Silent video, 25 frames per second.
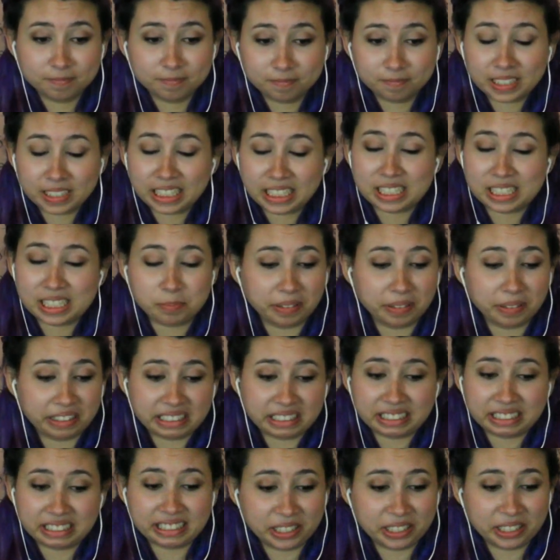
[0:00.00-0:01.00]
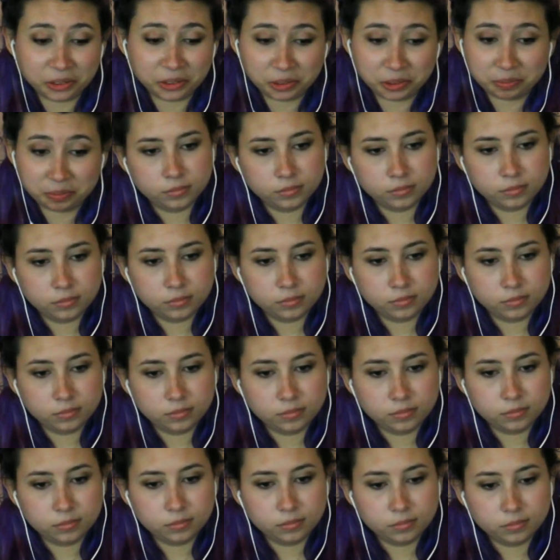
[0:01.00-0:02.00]
But he's bleeding ill. So
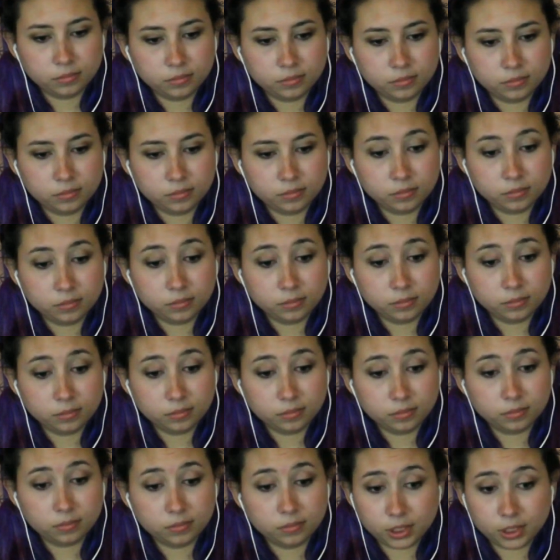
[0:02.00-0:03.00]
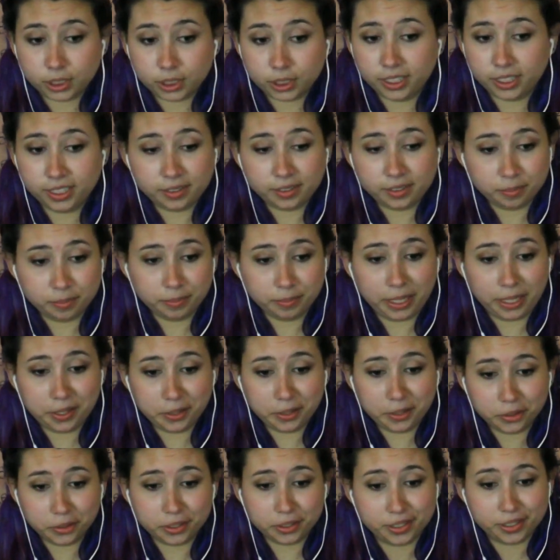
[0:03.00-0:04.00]
he'll have the answers you're looking She's for. She's
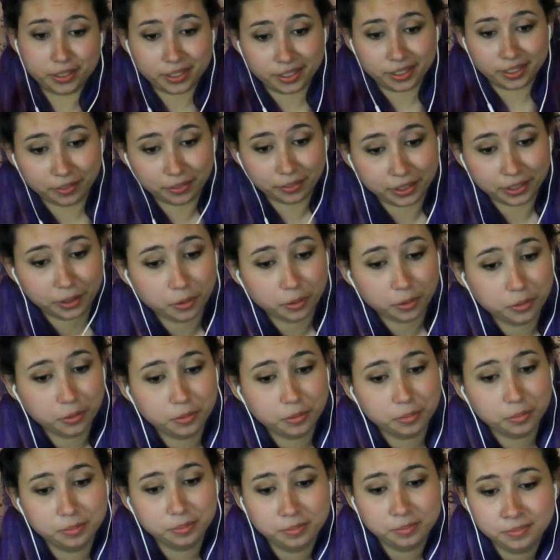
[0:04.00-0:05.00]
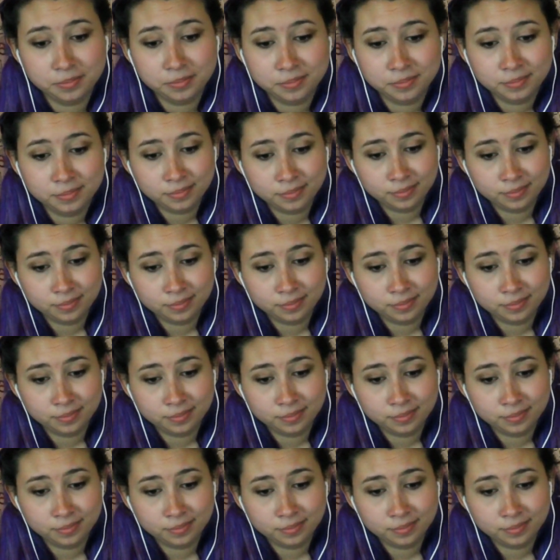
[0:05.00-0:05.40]
making herself Whether or not he can put them in